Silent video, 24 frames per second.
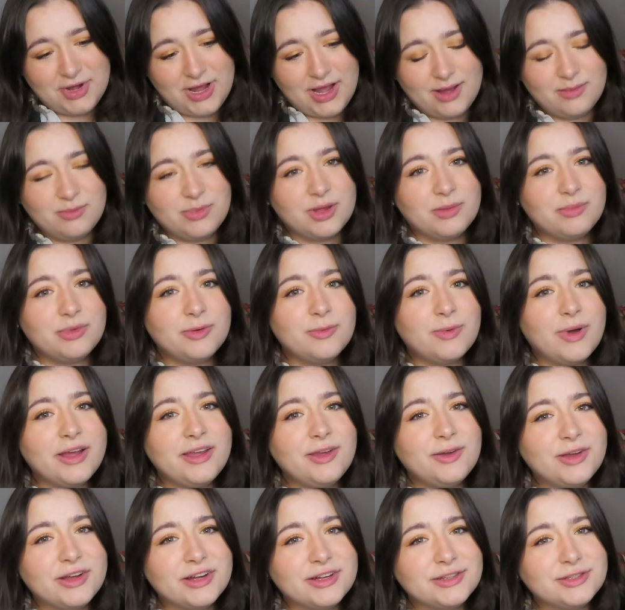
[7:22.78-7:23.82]
Hi, baby. Why are
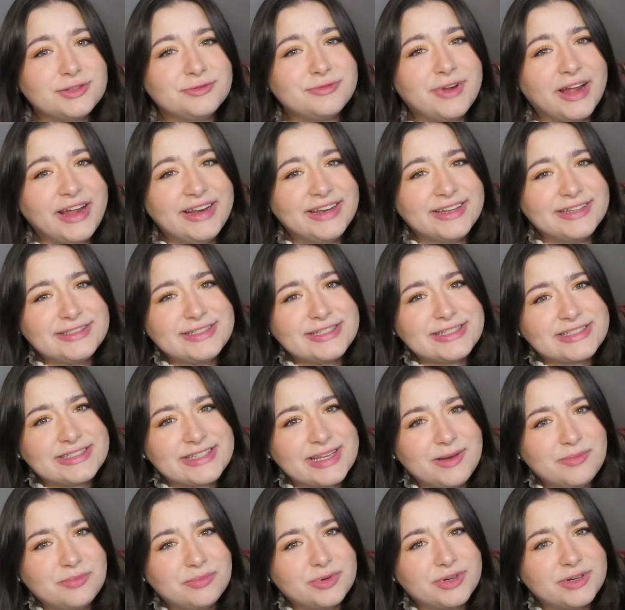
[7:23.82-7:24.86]
you here in the rain in
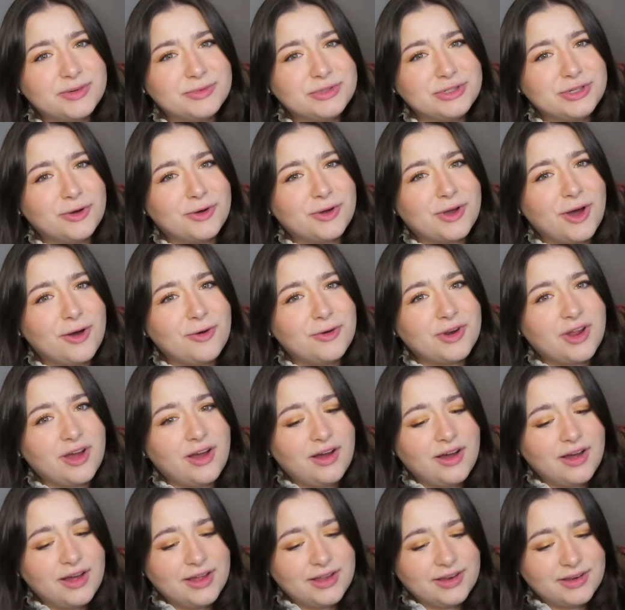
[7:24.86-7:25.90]
December with no coat
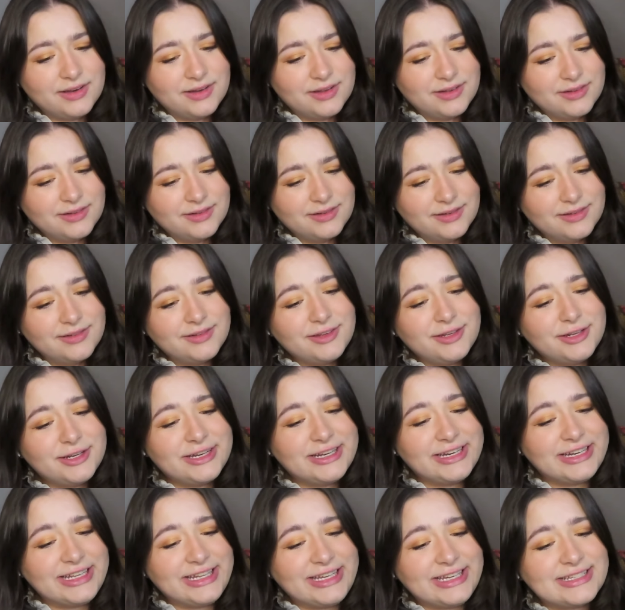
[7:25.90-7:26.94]
on? You're
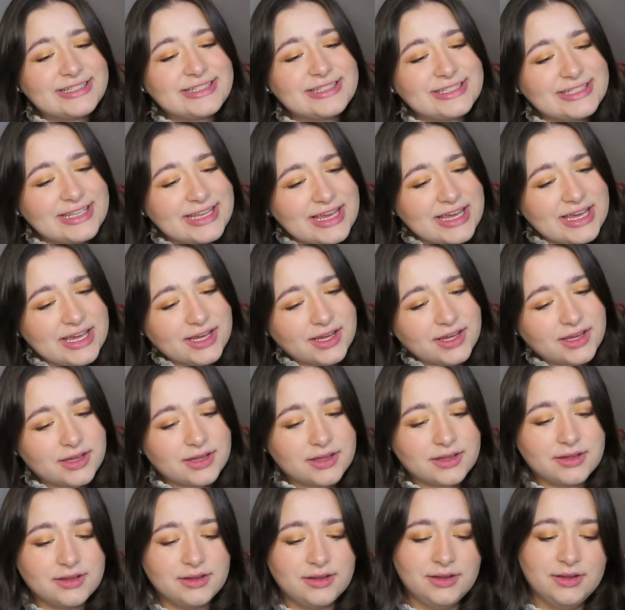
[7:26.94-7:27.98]
gonna get sick.
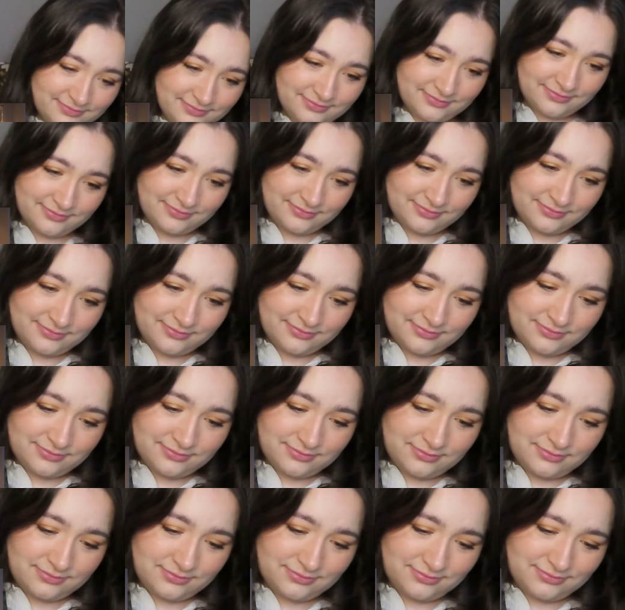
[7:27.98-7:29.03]
I cut
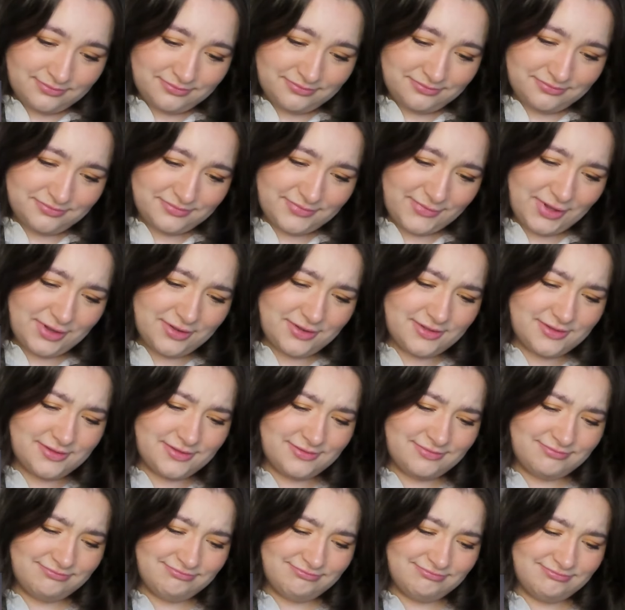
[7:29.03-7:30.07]
all the
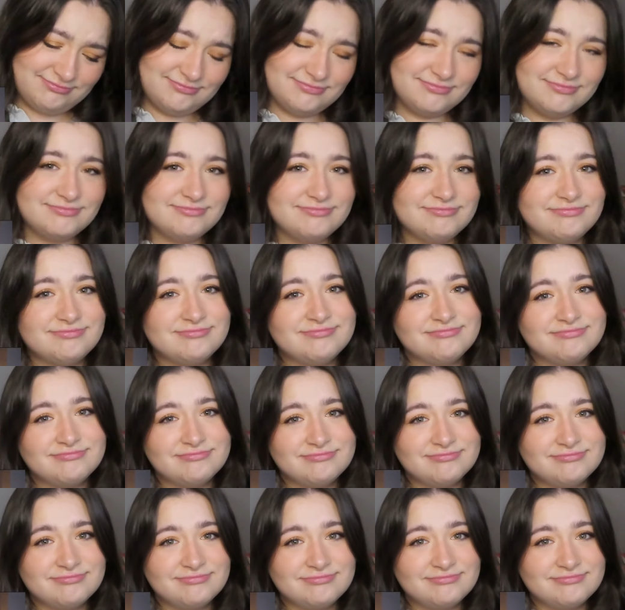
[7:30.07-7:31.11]
bruises
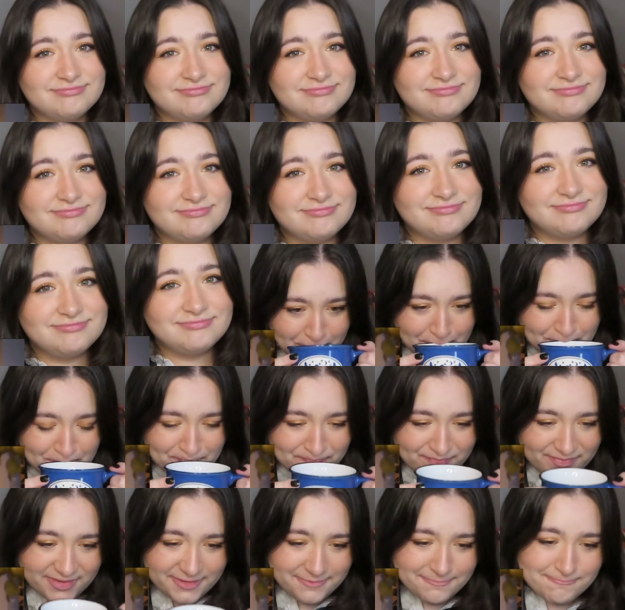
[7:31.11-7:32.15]
off the Sorry,
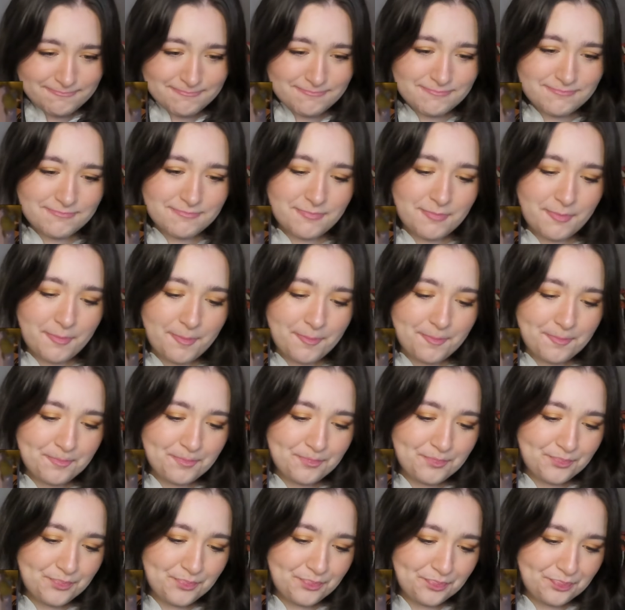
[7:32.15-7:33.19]
I had
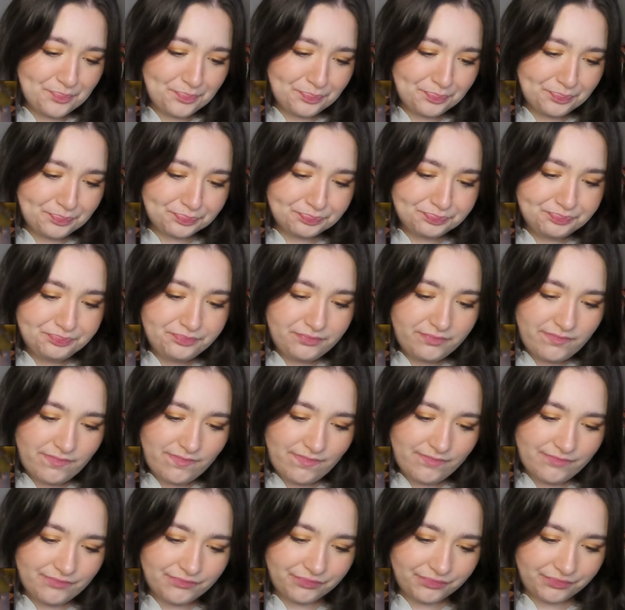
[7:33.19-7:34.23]
an argument with my
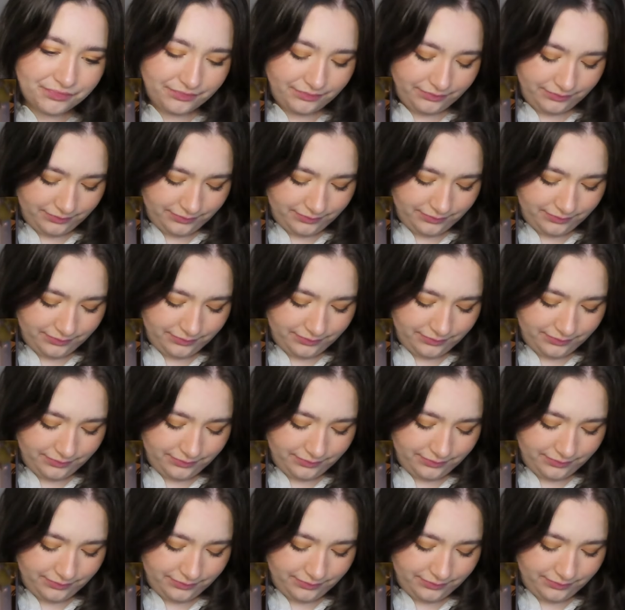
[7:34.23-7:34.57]
mum.